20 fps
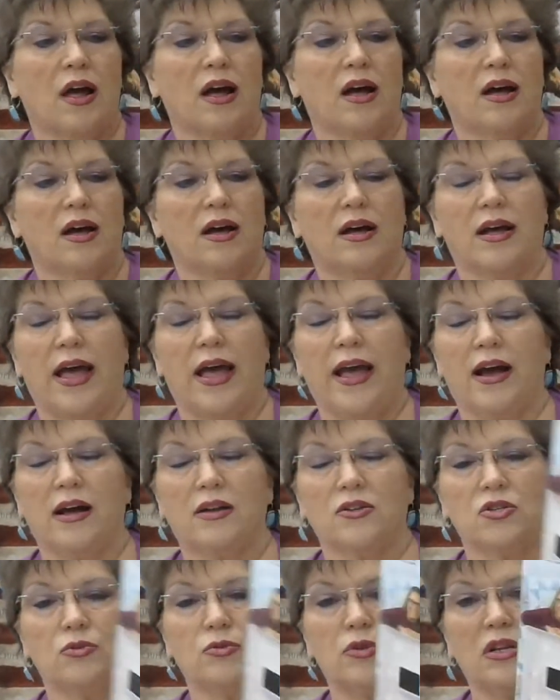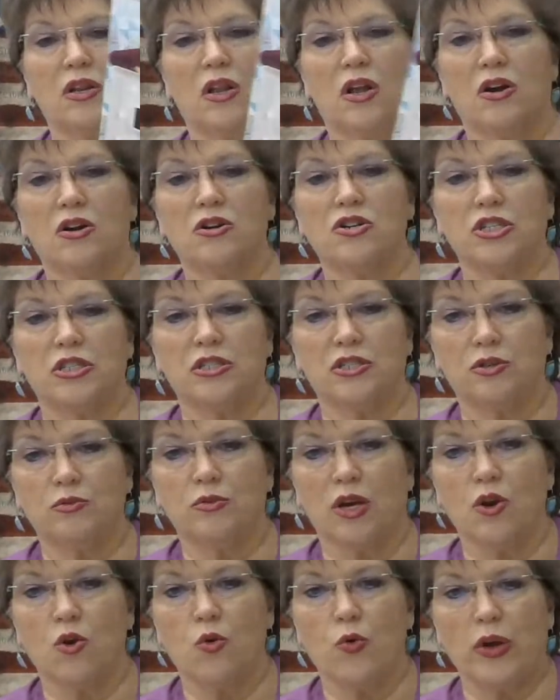how to enlarge it
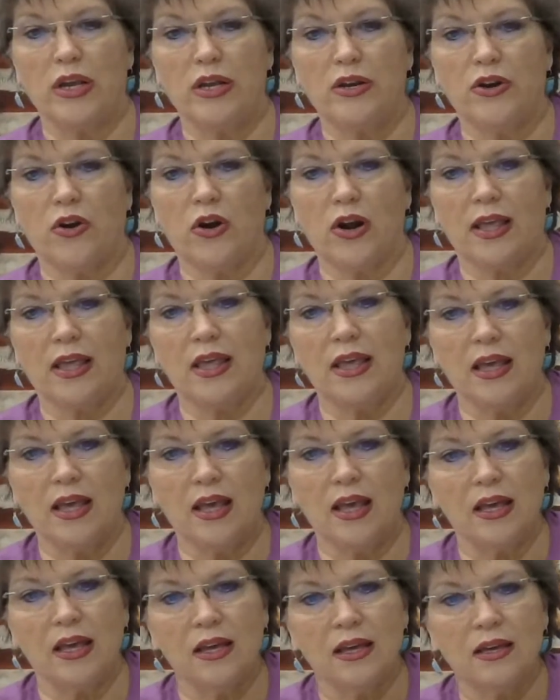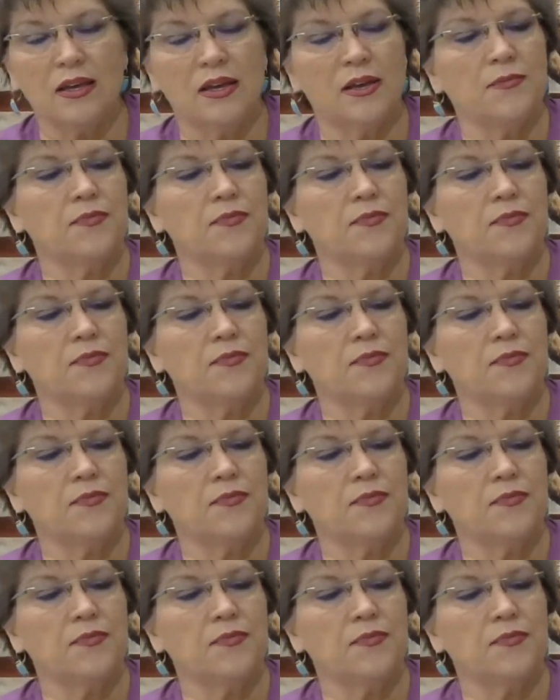to a queen or a king.